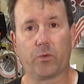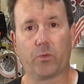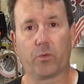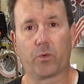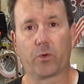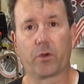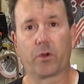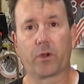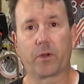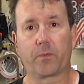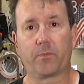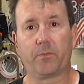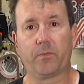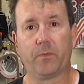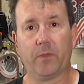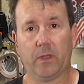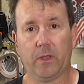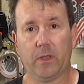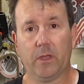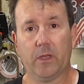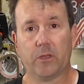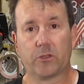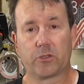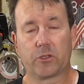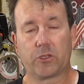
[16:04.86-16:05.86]
work,
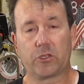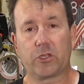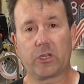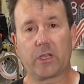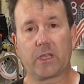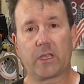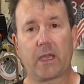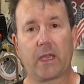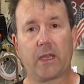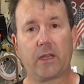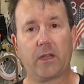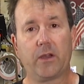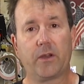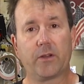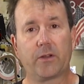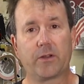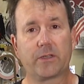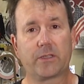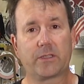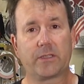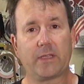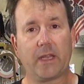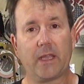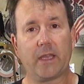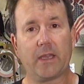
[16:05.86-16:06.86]
so she kind of
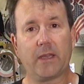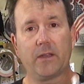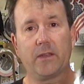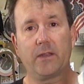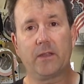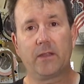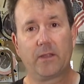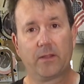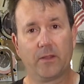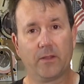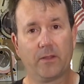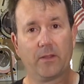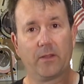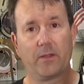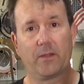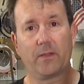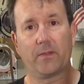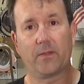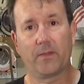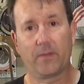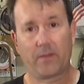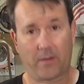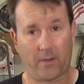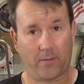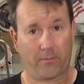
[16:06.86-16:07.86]
understand
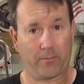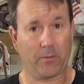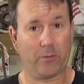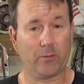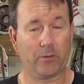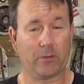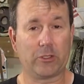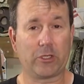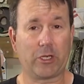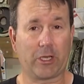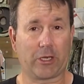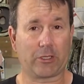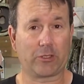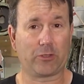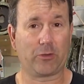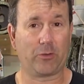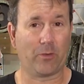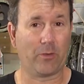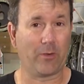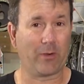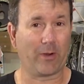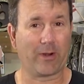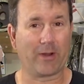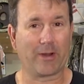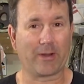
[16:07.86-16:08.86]
how fuel
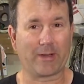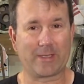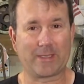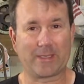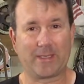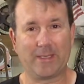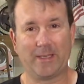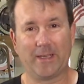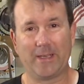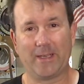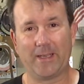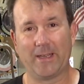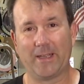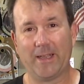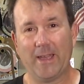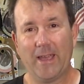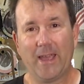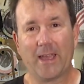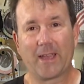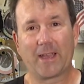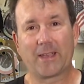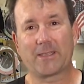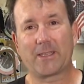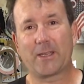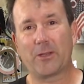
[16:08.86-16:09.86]
injection works,
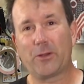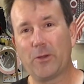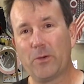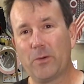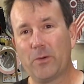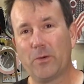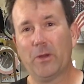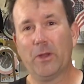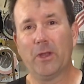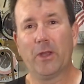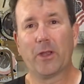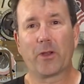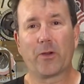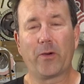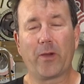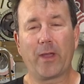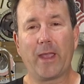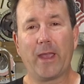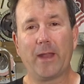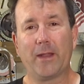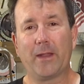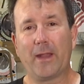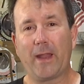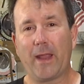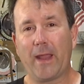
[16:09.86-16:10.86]
because they do go
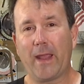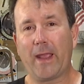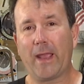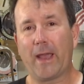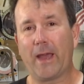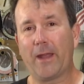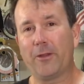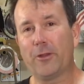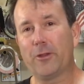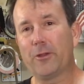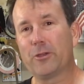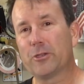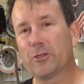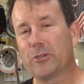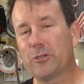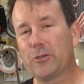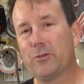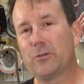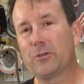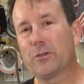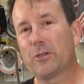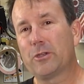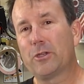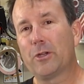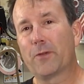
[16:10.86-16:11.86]
hand in hand. You just
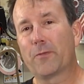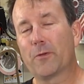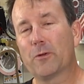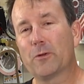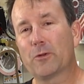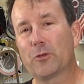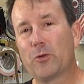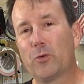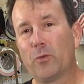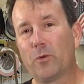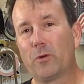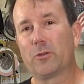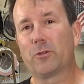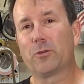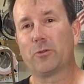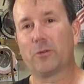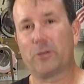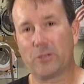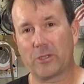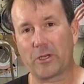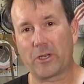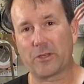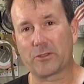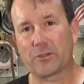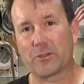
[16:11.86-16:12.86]
use a different tool to
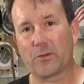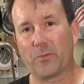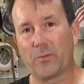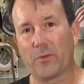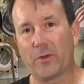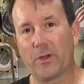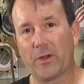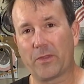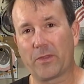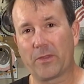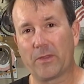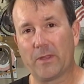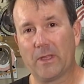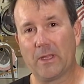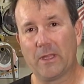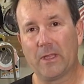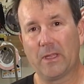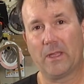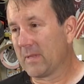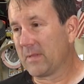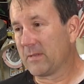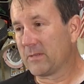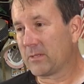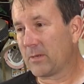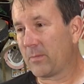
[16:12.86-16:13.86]
adjust them with.
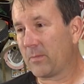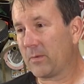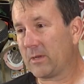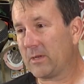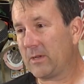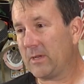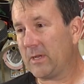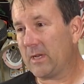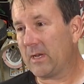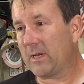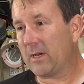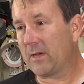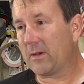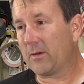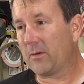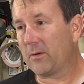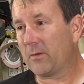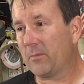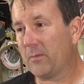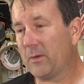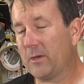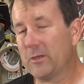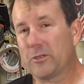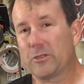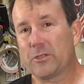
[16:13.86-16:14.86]
Somebody
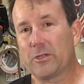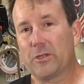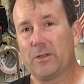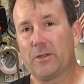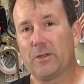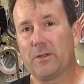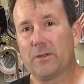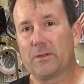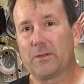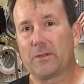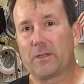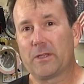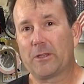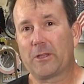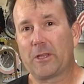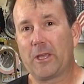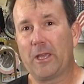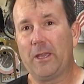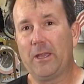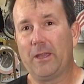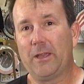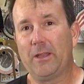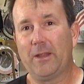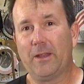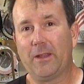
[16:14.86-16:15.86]
mentioned
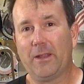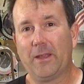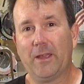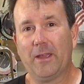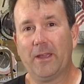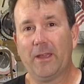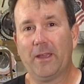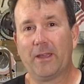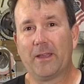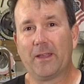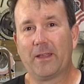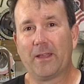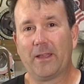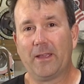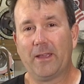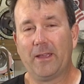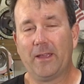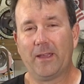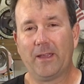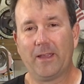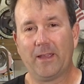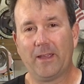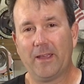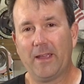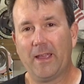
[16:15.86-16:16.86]
that
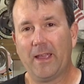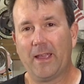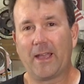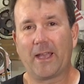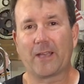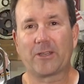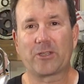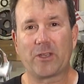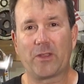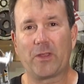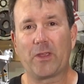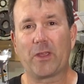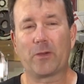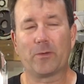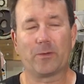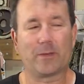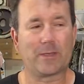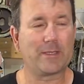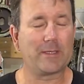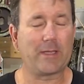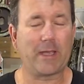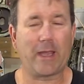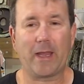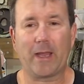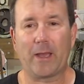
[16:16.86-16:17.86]
actually I think it was
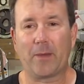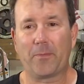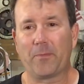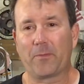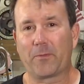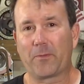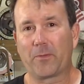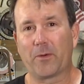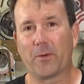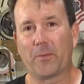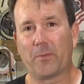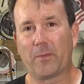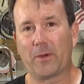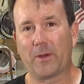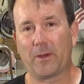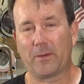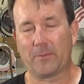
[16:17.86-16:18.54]
Sam from